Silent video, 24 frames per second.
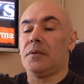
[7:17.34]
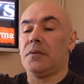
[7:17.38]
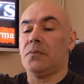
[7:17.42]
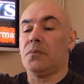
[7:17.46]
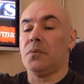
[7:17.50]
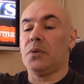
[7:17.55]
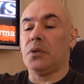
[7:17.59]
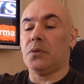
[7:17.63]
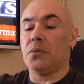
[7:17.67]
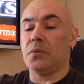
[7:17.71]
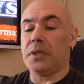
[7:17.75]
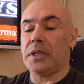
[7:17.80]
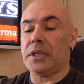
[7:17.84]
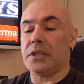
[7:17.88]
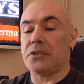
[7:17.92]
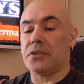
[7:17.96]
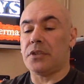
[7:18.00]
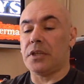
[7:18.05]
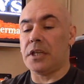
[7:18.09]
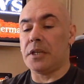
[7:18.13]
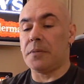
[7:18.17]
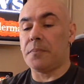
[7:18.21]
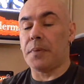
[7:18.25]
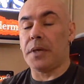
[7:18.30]
will
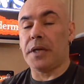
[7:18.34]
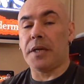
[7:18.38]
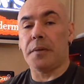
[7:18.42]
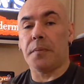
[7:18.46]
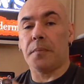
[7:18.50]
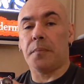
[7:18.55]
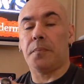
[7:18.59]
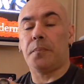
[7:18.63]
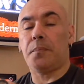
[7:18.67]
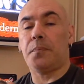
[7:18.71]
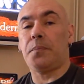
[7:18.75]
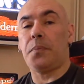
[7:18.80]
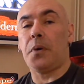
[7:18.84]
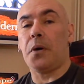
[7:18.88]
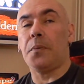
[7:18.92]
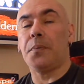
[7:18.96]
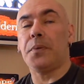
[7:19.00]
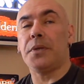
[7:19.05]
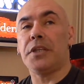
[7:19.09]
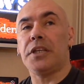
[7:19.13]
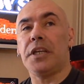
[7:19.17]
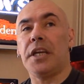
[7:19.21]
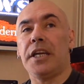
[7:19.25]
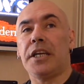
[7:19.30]
literally be
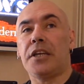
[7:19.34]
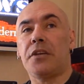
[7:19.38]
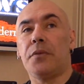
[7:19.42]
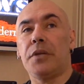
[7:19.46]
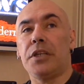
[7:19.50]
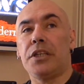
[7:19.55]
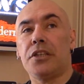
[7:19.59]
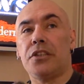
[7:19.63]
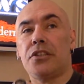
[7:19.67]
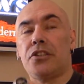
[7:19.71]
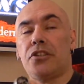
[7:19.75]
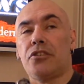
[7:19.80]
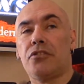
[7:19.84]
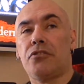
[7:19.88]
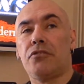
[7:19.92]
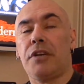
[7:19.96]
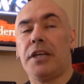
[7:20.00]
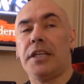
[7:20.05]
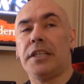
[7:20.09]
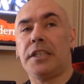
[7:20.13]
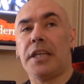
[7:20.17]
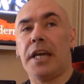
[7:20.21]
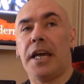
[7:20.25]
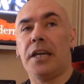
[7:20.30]
popping your liquid
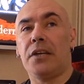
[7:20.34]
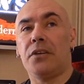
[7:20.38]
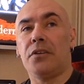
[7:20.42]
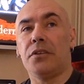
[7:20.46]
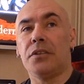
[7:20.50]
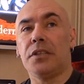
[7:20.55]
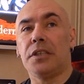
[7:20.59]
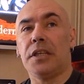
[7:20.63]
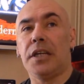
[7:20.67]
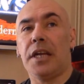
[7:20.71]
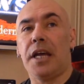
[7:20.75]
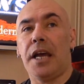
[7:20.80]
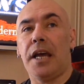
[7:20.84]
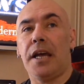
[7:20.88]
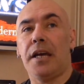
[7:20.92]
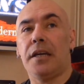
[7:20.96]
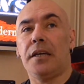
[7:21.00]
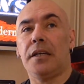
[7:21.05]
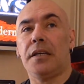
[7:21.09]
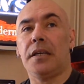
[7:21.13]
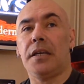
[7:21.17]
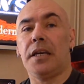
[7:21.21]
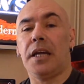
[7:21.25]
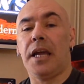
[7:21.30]
straight down onto that
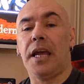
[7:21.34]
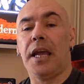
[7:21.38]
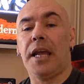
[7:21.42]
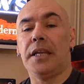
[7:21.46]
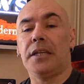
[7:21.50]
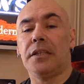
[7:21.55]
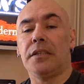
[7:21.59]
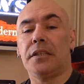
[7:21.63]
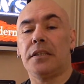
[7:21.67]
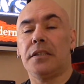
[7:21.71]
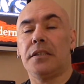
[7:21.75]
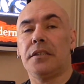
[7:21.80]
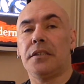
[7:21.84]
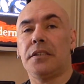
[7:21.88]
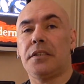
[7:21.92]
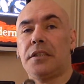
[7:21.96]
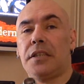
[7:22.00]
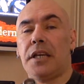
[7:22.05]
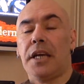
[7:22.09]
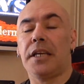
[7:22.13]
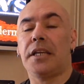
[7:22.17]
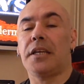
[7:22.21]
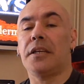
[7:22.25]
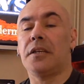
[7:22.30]
and
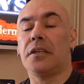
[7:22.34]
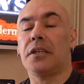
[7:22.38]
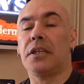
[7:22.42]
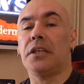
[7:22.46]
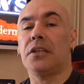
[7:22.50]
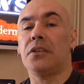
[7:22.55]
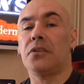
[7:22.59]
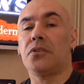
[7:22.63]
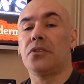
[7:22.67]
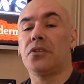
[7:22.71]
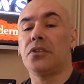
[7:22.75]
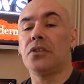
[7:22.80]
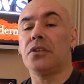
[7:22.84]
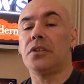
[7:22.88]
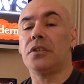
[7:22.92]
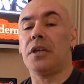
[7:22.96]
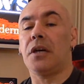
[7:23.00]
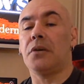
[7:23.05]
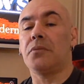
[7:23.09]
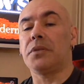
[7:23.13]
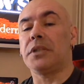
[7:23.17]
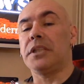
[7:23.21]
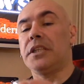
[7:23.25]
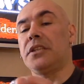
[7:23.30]
taking a good
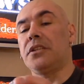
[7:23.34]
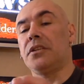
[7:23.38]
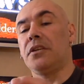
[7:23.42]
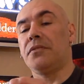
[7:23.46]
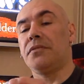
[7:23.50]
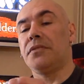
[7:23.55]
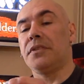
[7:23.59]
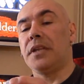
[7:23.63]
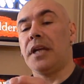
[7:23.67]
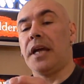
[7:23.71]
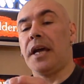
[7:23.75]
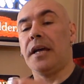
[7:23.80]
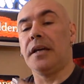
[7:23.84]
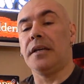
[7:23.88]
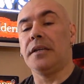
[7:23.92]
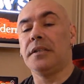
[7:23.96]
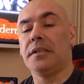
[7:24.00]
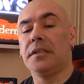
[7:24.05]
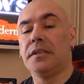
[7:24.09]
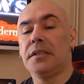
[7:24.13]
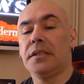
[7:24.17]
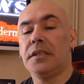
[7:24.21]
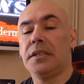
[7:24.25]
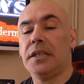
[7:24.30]
old hit off of that.
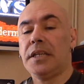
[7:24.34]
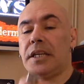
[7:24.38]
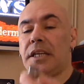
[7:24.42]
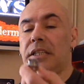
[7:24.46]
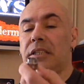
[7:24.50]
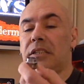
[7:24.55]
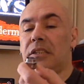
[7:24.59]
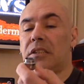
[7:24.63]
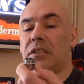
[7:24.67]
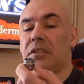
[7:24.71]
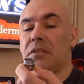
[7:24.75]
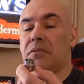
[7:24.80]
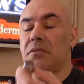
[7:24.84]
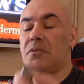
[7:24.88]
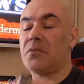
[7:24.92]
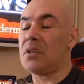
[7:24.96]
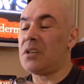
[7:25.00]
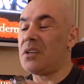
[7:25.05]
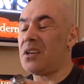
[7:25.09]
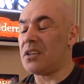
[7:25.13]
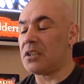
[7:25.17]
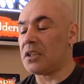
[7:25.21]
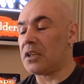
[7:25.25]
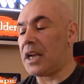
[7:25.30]
It's a
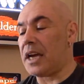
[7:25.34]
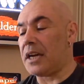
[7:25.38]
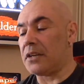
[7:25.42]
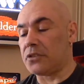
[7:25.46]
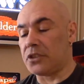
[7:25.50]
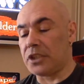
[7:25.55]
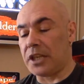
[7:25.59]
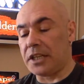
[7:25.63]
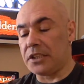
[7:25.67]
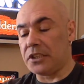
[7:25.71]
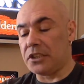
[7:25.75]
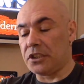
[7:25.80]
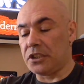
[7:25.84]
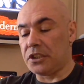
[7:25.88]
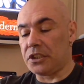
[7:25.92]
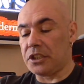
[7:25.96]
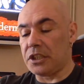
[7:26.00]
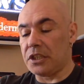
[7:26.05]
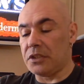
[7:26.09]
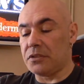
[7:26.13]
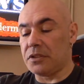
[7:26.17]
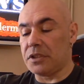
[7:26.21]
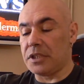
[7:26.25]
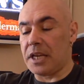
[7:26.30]
lot of cloud chasers are
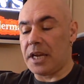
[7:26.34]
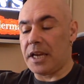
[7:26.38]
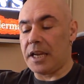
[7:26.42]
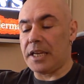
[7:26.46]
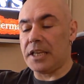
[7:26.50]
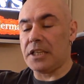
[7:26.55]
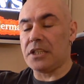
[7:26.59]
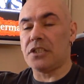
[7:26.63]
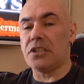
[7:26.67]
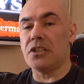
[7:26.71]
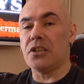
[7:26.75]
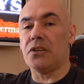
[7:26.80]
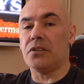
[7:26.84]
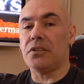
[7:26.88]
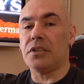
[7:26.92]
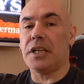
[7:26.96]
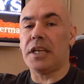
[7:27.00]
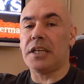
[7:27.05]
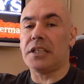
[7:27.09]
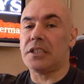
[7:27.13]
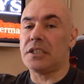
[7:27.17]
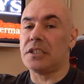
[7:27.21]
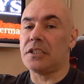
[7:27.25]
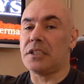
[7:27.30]
using that. It's not
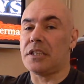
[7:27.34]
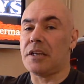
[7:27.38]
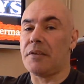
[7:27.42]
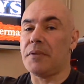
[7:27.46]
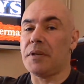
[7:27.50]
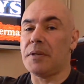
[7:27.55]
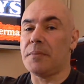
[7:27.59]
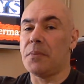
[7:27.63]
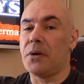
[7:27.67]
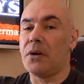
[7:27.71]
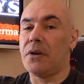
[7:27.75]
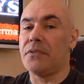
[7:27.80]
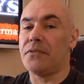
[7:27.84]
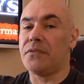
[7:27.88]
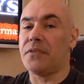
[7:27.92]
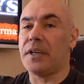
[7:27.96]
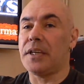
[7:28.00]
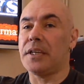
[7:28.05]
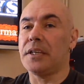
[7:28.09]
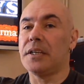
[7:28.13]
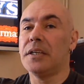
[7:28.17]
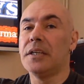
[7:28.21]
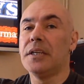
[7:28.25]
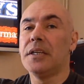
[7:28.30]
necessarily my
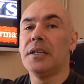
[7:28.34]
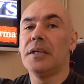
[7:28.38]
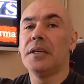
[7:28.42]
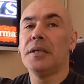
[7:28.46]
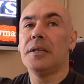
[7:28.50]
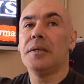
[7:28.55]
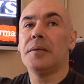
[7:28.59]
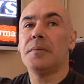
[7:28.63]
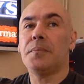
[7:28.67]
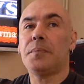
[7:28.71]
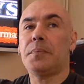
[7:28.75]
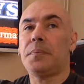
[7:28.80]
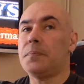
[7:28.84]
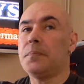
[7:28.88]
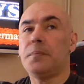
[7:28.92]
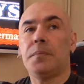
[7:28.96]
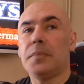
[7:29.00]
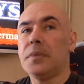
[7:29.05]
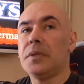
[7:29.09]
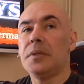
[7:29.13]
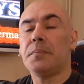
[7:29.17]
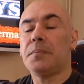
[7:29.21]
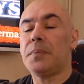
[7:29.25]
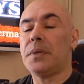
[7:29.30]
thing,
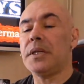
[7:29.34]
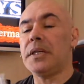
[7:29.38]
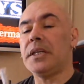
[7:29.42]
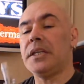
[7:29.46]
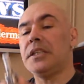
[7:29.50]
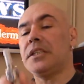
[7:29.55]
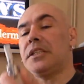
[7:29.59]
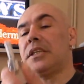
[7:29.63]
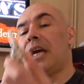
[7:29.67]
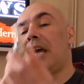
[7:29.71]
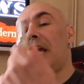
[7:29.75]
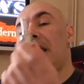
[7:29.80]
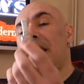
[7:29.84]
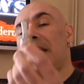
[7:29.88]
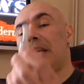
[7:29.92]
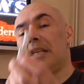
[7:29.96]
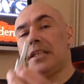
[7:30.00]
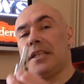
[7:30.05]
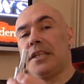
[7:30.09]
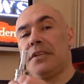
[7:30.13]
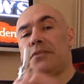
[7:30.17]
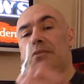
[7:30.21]
but it's handy